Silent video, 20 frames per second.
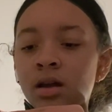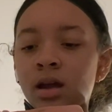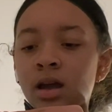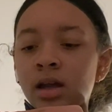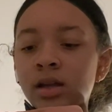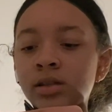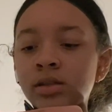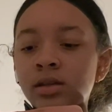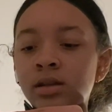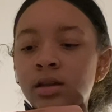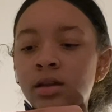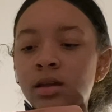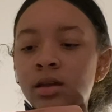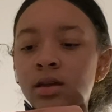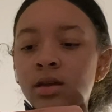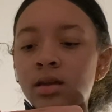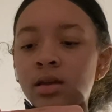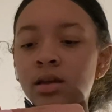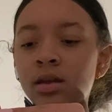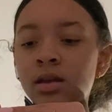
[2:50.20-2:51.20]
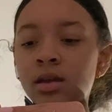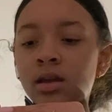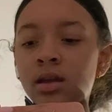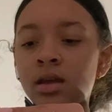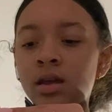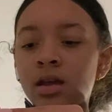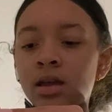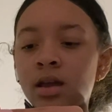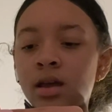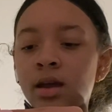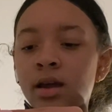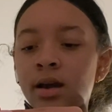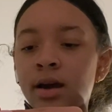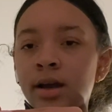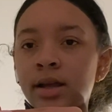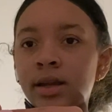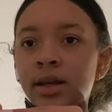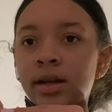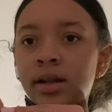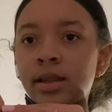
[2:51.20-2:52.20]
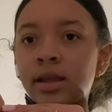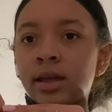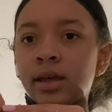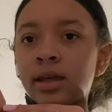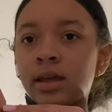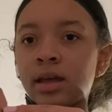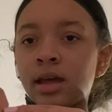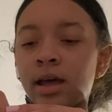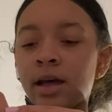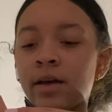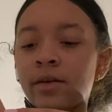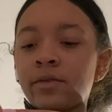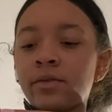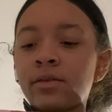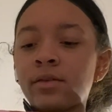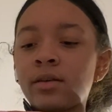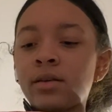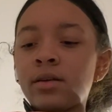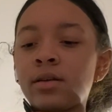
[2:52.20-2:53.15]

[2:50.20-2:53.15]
Actually, I need to like have